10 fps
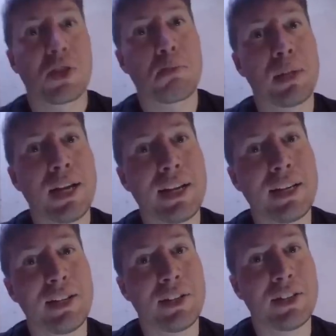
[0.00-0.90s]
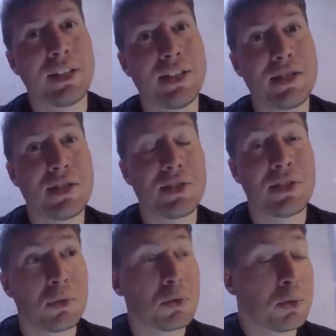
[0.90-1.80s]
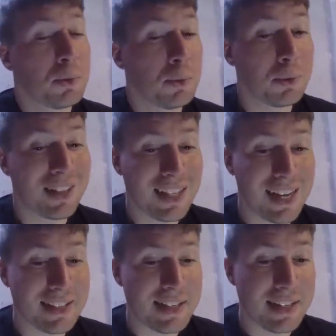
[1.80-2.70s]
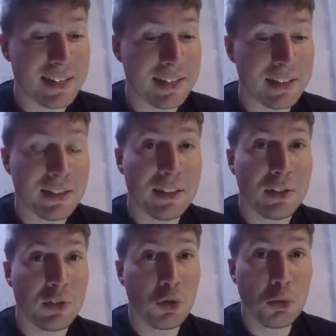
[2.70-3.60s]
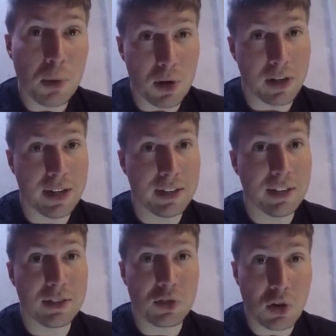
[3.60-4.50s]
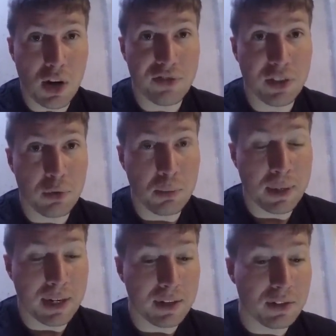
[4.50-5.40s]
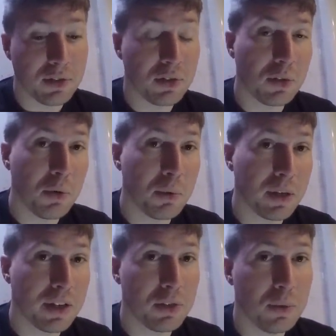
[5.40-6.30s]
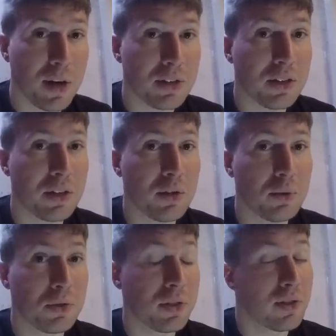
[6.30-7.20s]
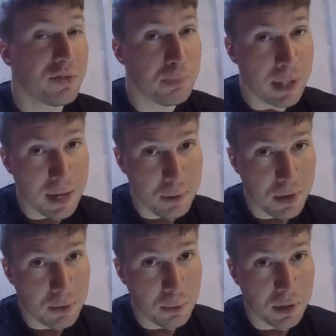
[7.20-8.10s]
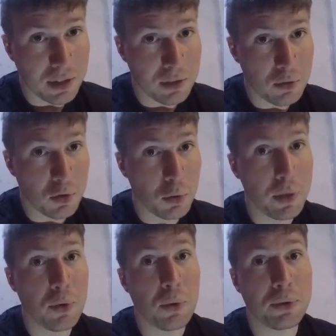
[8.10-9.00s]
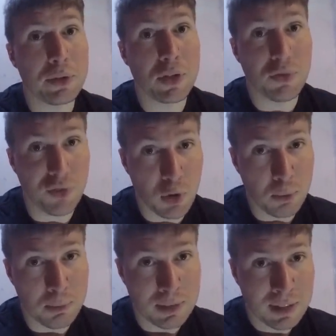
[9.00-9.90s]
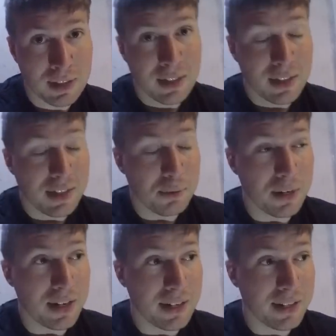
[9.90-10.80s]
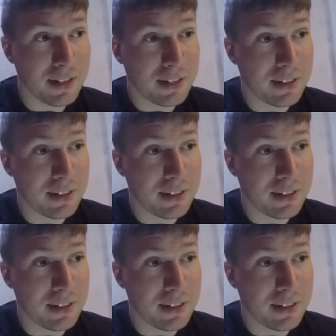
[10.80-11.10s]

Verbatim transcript: the plan here is to glass in new bulkhead and scarf in the repair. So what we're gonna do, we're actually gonna use, instead of plywood, we're gonna use 3/4 inch foam. That way,